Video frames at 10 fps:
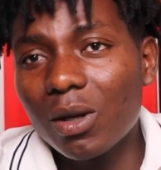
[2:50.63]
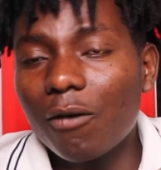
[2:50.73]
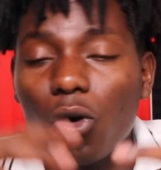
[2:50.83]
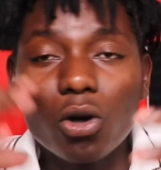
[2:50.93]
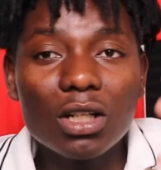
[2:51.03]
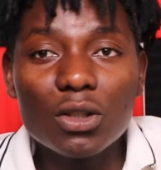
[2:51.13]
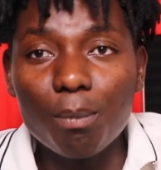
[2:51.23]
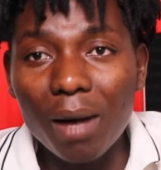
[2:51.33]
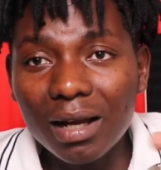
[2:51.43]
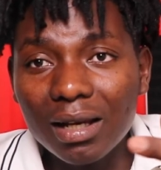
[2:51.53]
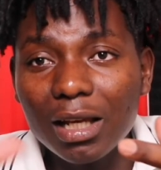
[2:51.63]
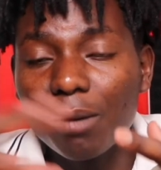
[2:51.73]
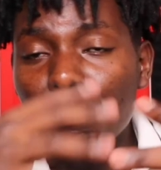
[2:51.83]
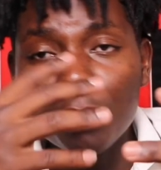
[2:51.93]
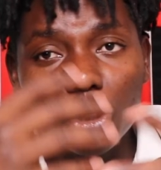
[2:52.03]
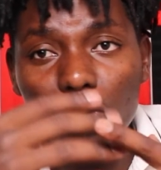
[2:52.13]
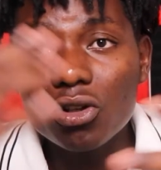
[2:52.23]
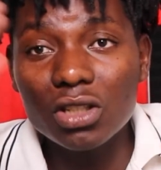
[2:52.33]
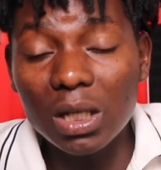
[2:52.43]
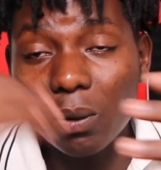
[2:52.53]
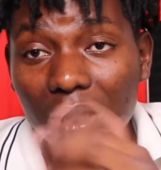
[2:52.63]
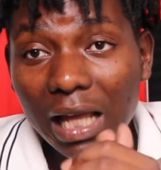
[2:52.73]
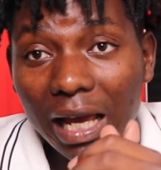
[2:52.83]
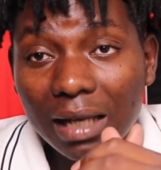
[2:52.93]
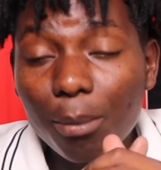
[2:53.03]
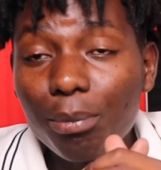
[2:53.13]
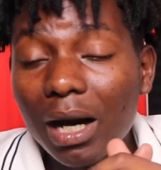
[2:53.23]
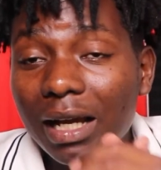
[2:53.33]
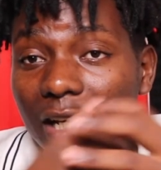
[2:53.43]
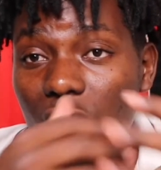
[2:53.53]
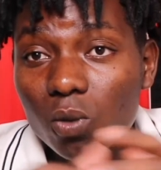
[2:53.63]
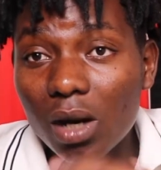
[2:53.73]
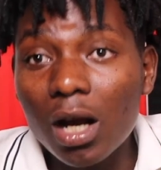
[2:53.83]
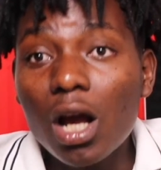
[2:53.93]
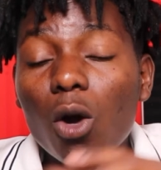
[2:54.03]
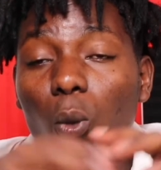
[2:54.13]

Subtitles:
we have all these mining minerals in our land, but guess what?